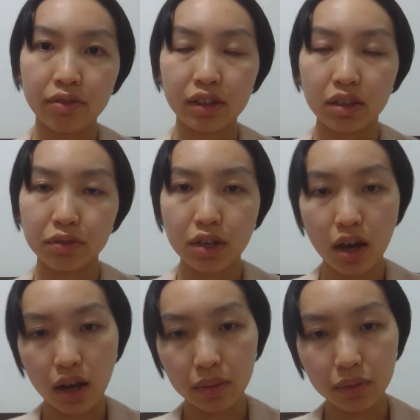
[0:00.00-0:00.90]
enough
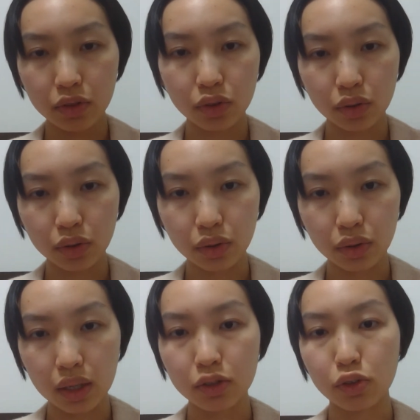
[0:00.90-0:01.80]
time to
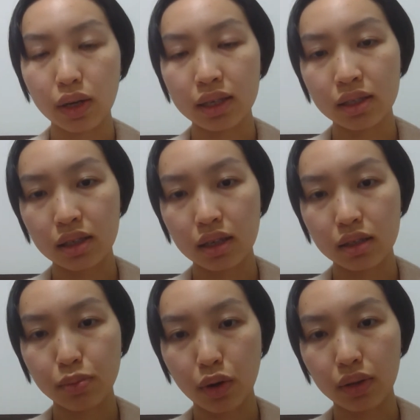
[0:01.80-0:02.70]
adjust its
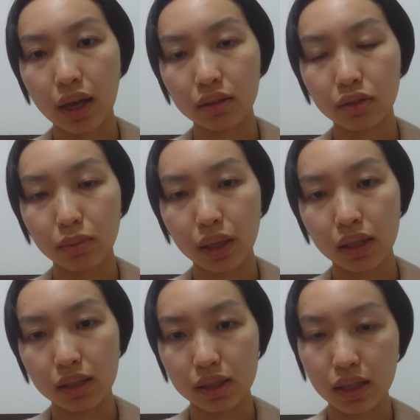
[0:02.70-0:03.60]
product to meet
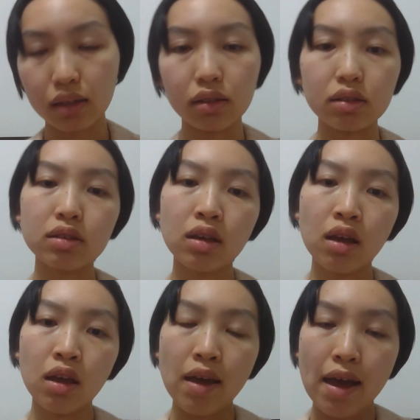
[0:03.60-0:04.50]
its standards.
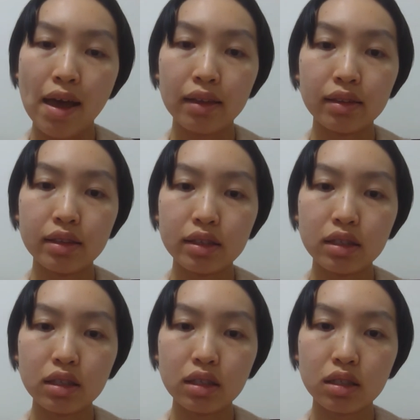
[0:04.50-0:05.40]
And this
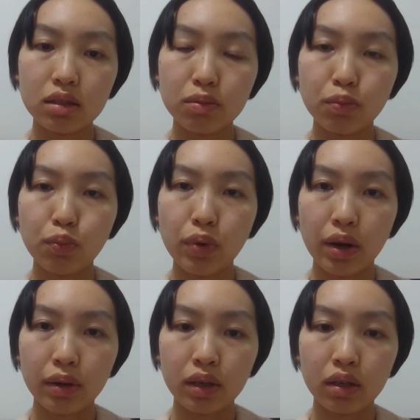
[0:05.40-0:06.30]
is
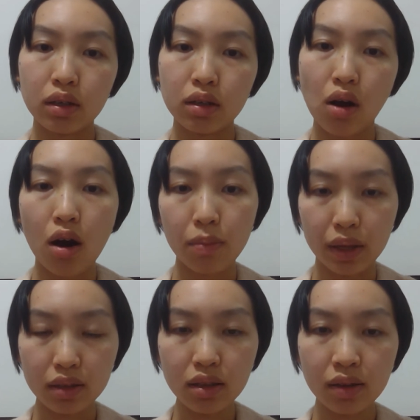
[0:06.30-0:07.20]
very
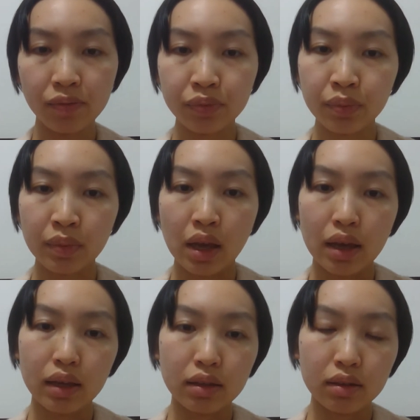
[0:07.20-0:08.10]
common
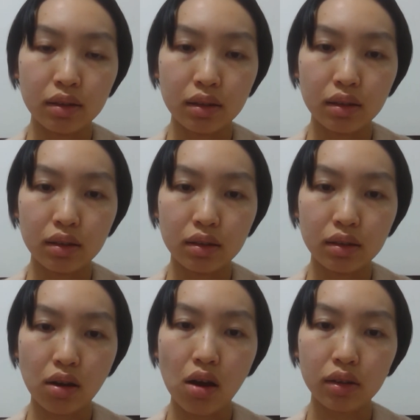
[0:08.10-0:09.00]
in the
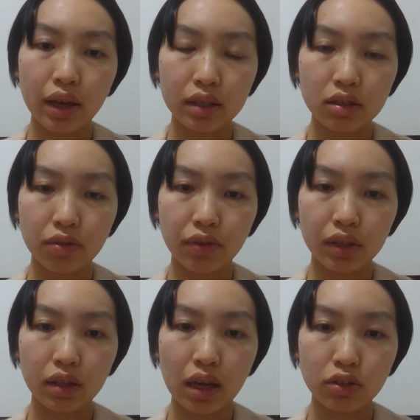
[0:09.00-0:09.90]
context of
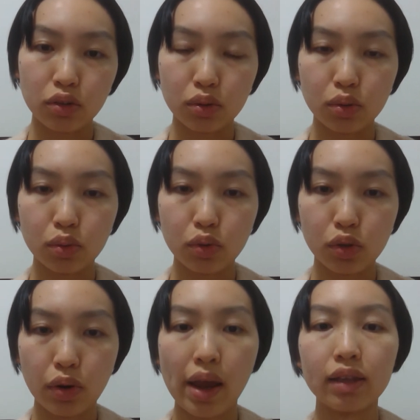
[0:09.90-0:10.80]
international
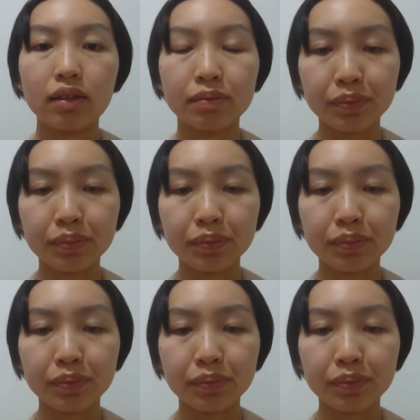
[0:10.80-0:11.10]
trade